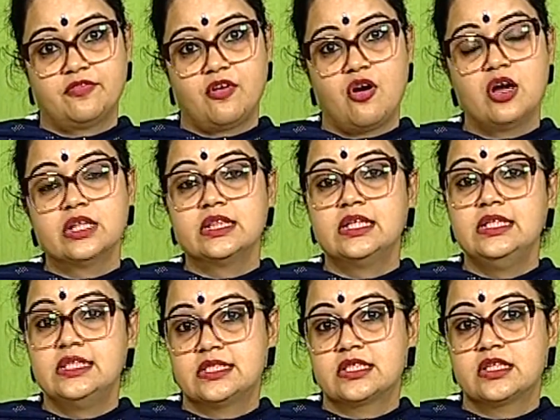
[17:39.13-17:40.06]
on the
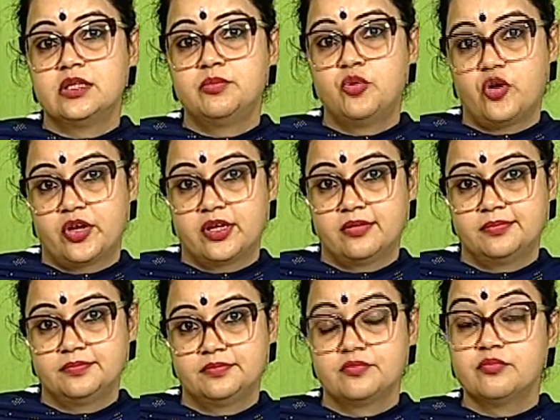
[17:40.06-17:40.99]
little boy.
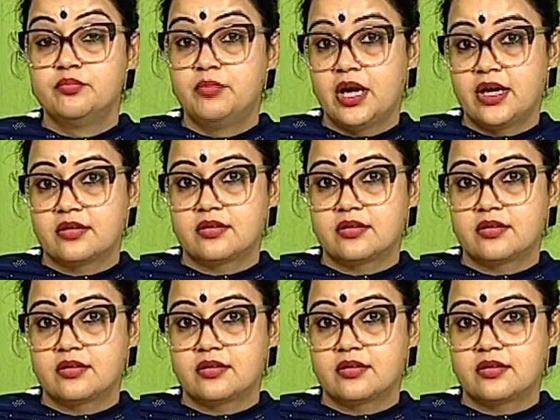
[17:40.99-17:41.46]
But